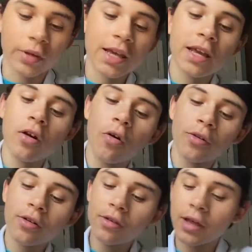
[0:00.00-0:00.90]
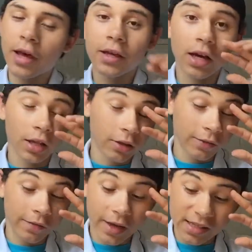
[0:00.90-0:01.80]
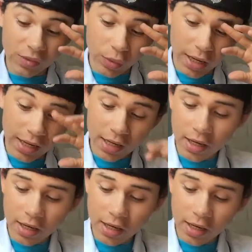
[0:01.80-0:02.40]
they get older, that color fades away,